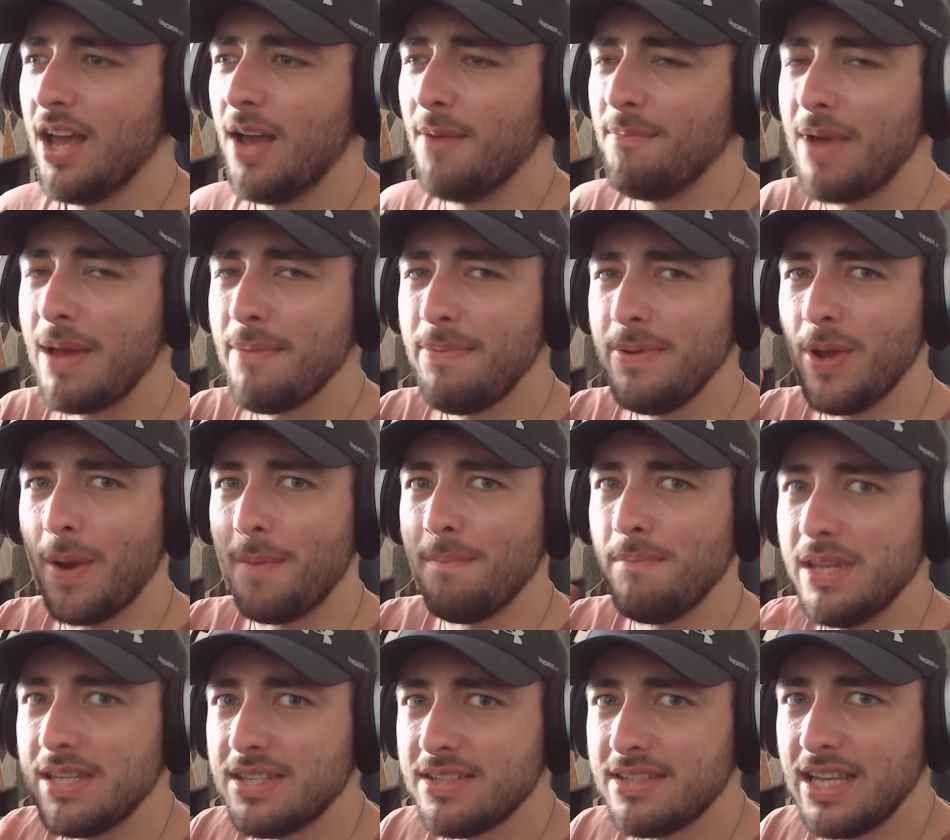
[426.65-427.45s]
Maybe I
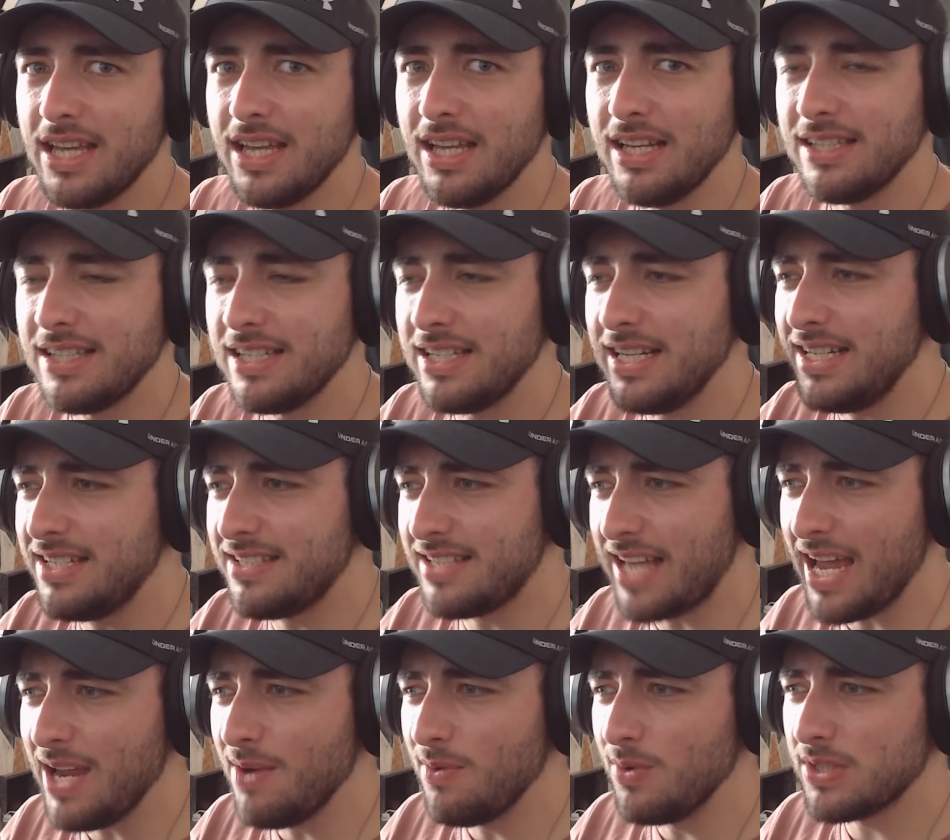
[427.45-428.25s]
missed it. Did he
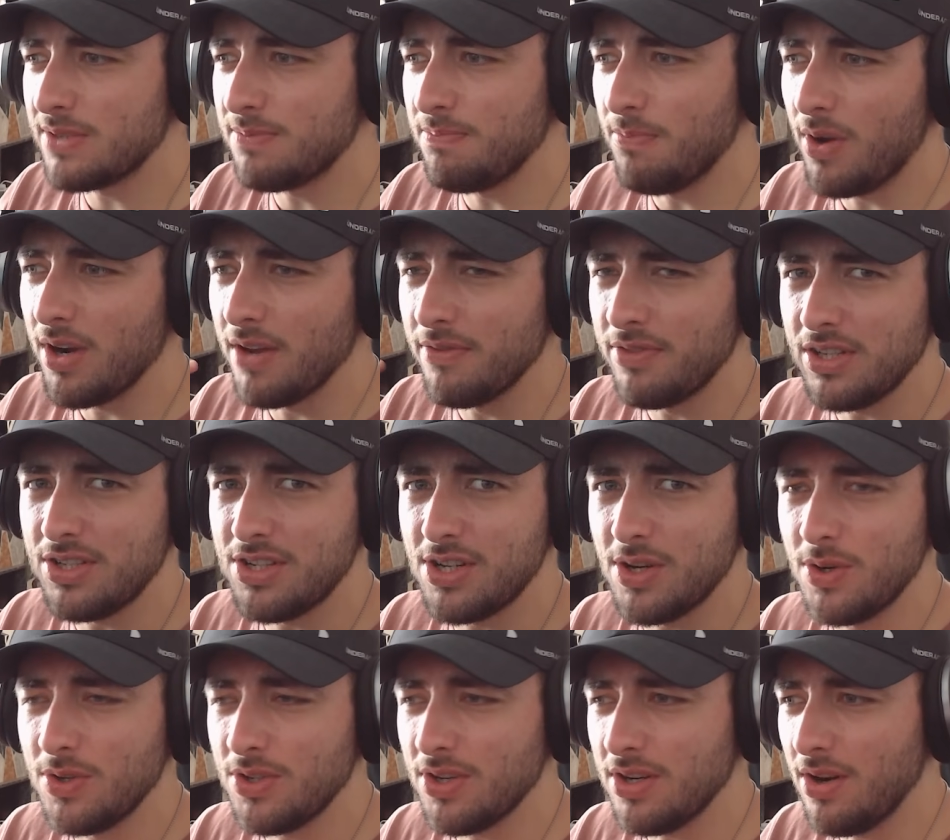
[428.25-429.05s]
say it was one of the
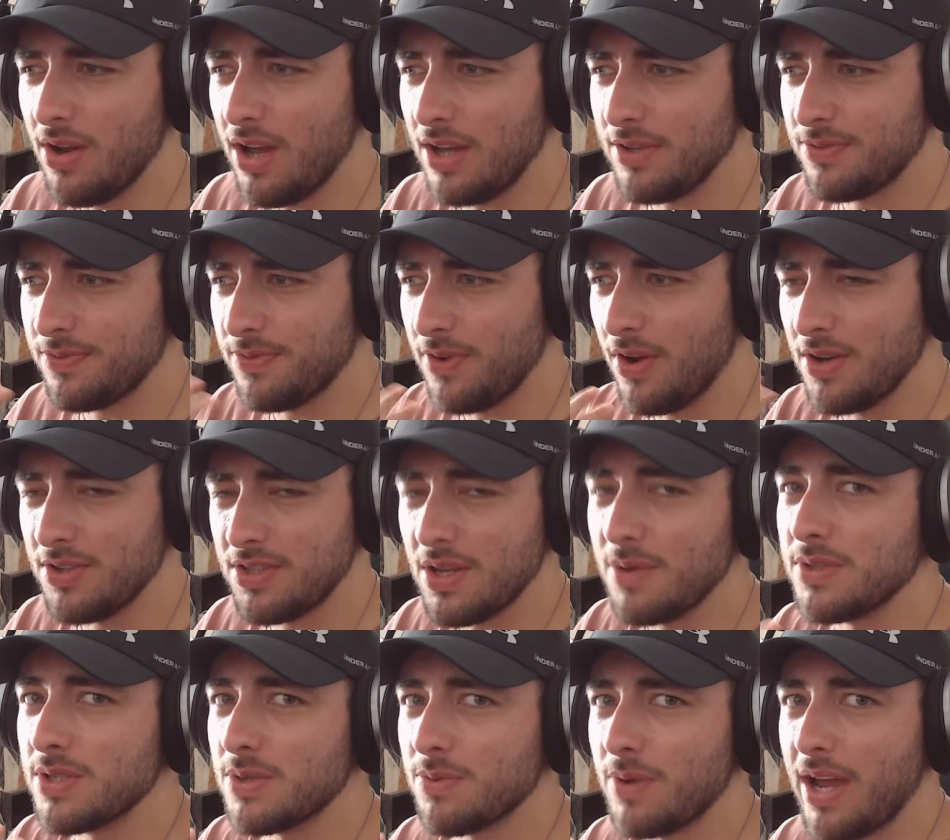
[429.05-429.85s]
children? As far as
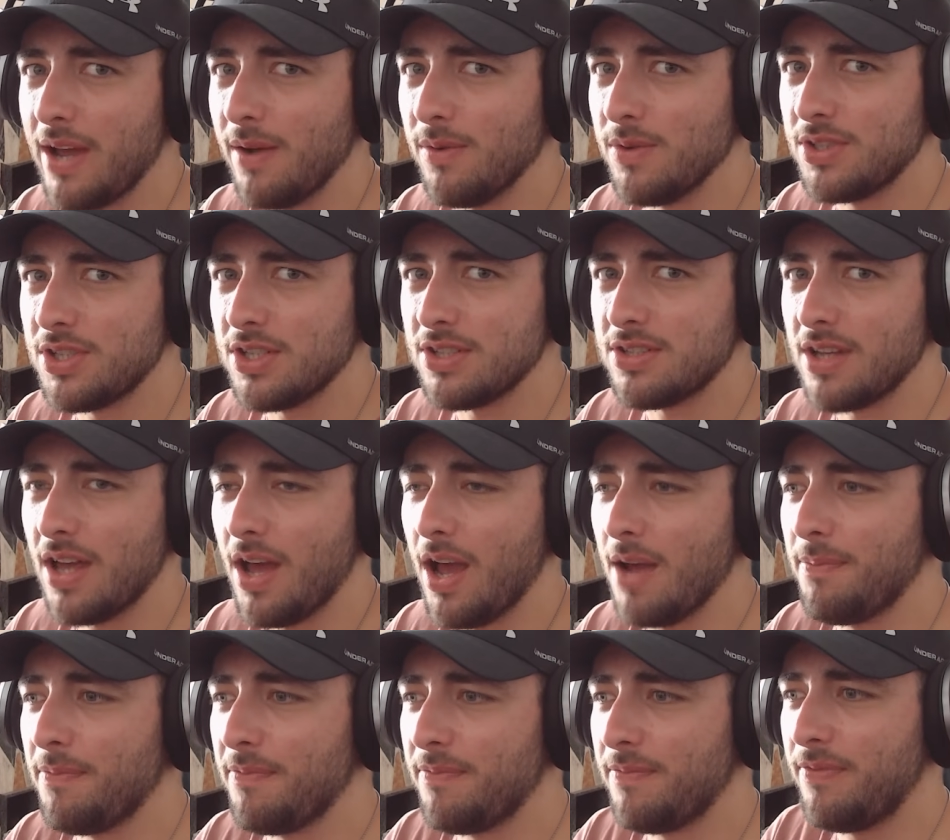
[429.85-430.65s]
I was aware, it was just
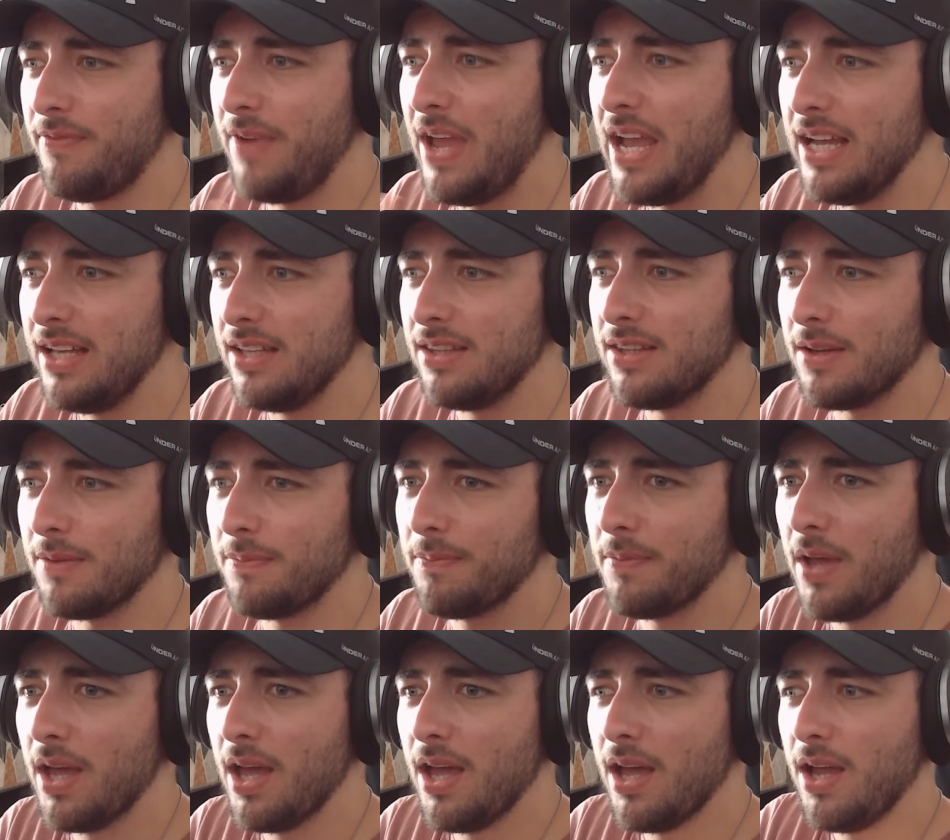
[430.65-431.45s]
a thing the
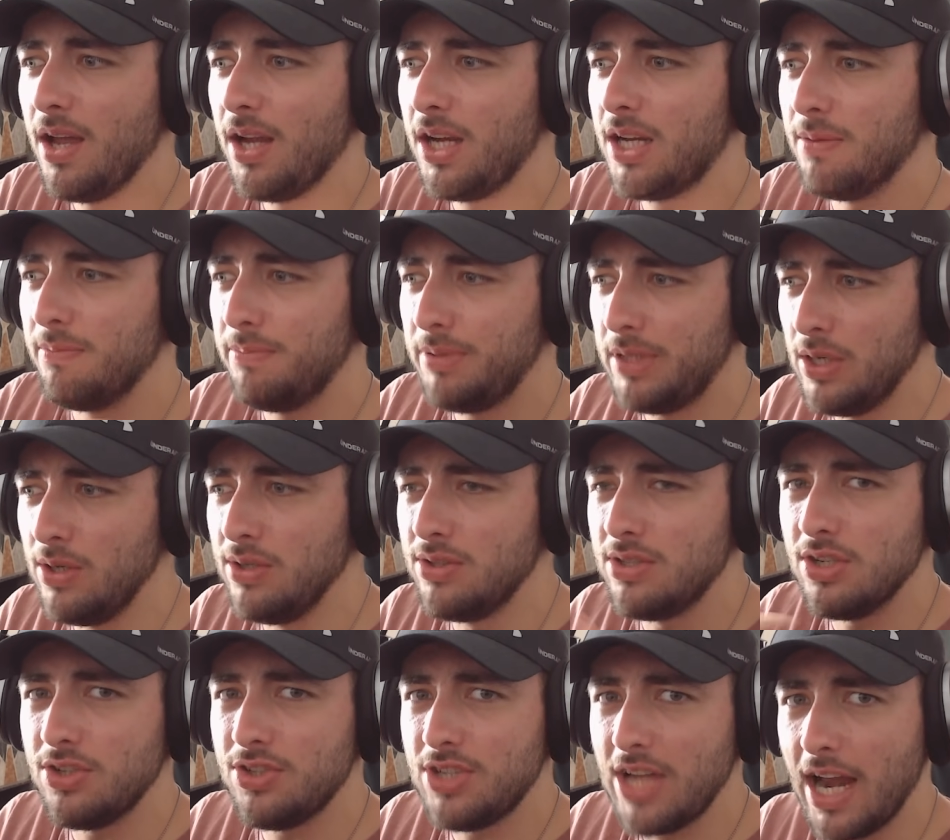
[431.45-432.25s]

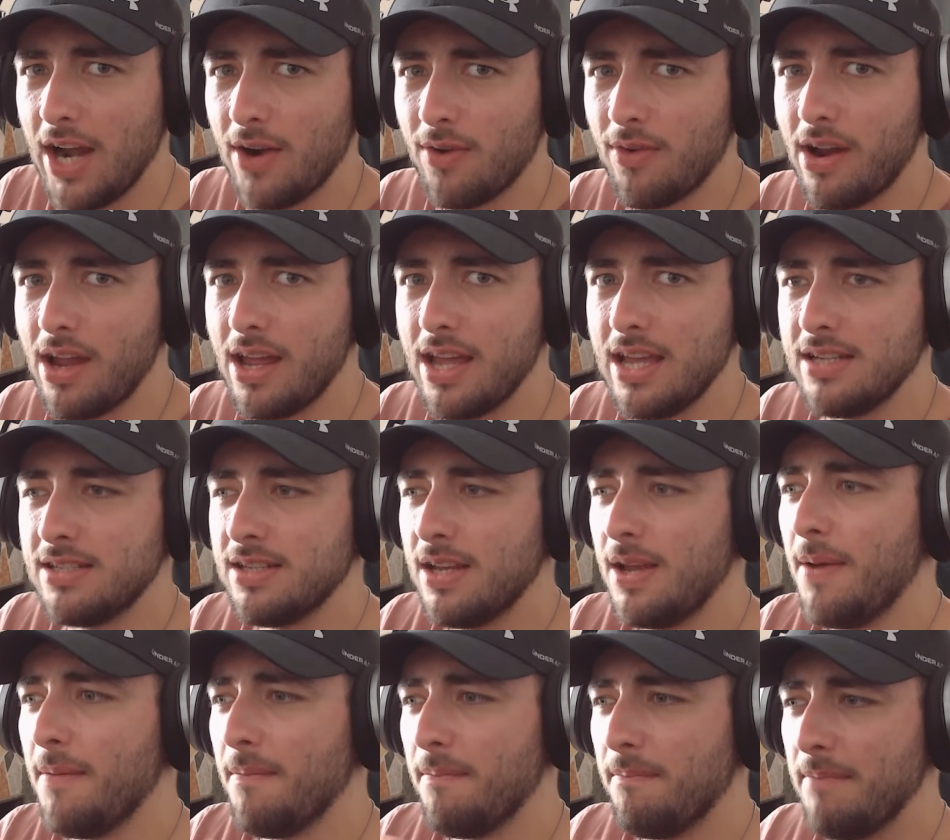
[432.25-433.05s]
computer generated
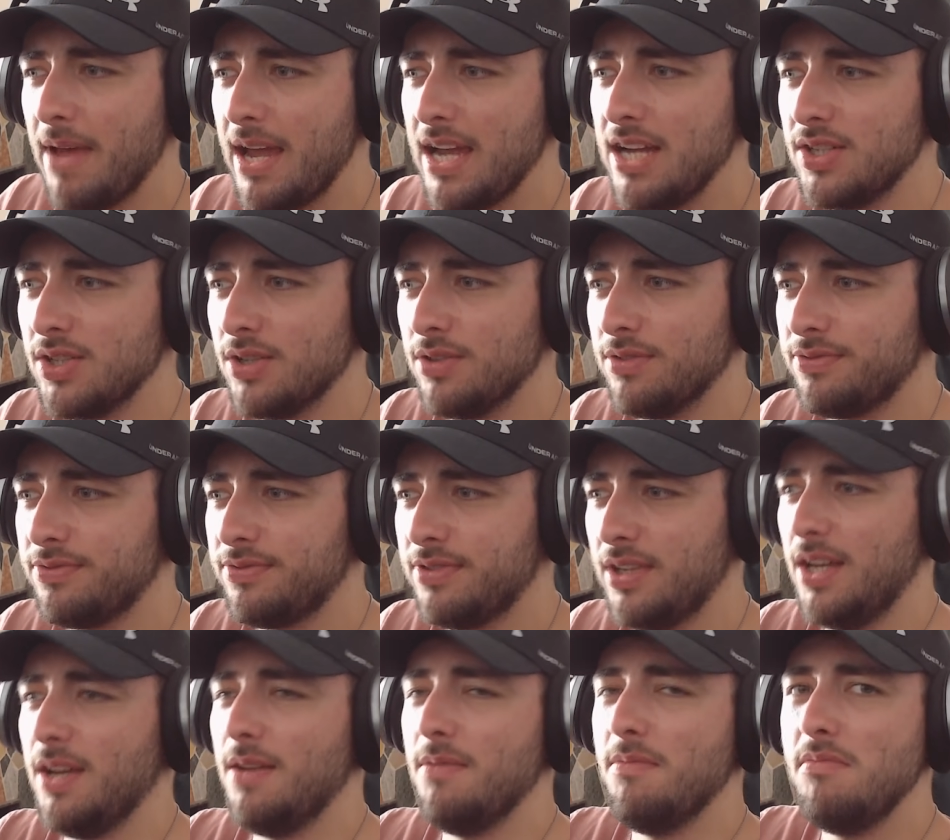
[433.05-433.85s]
made of
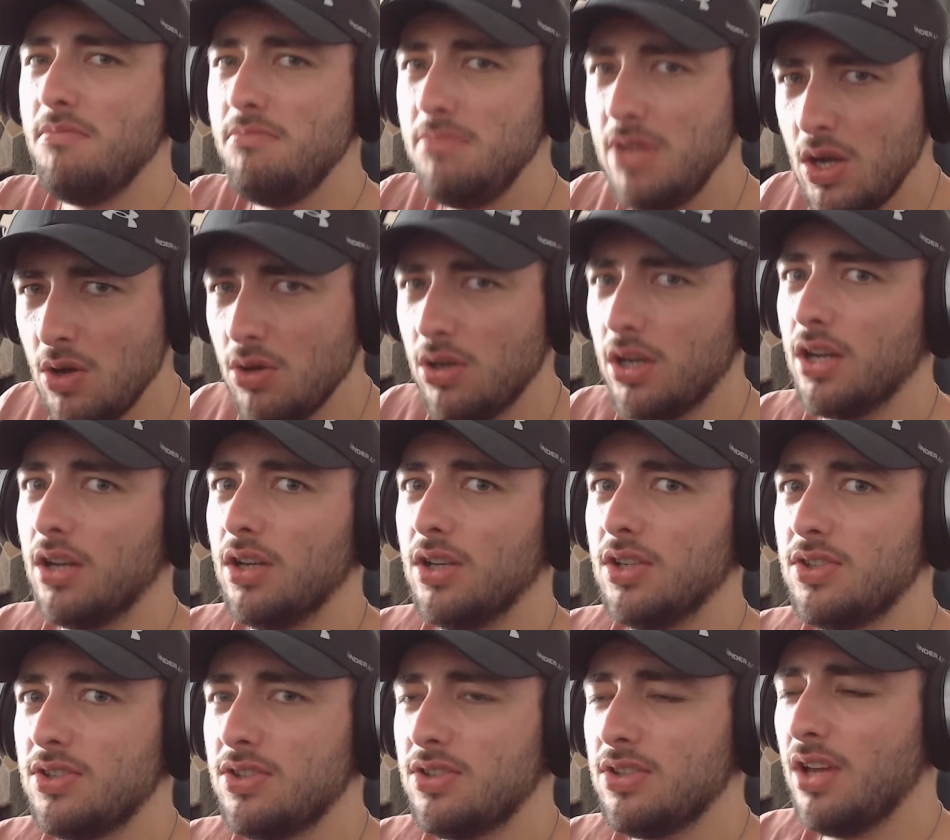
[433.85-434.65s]

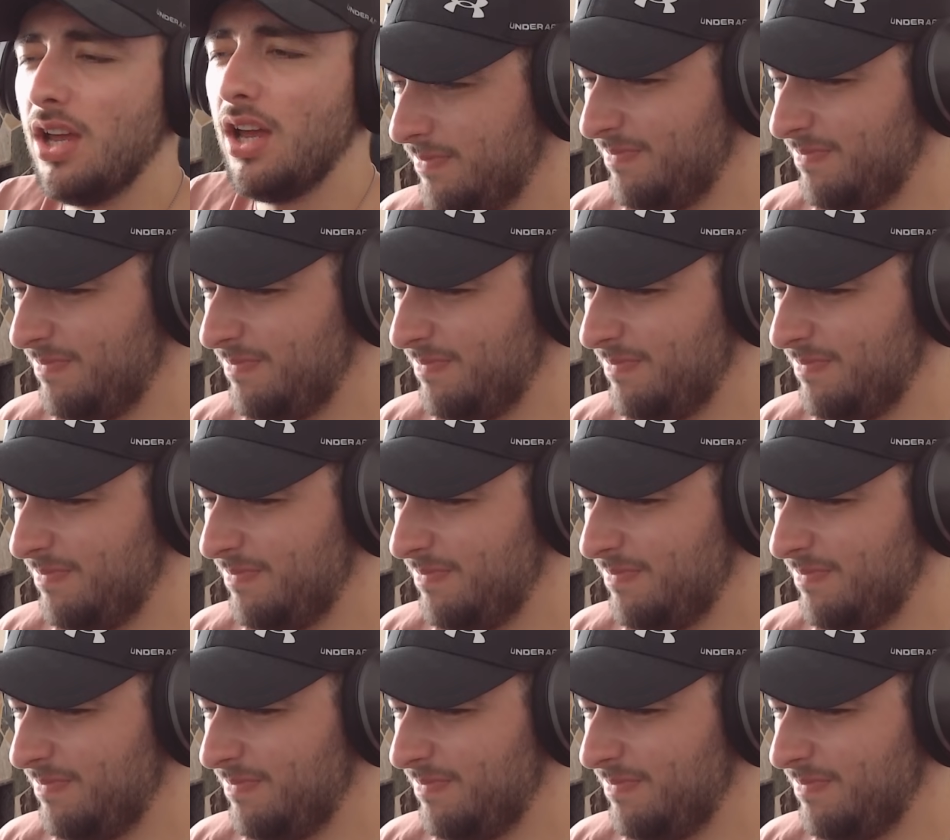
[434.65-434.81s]
mucus.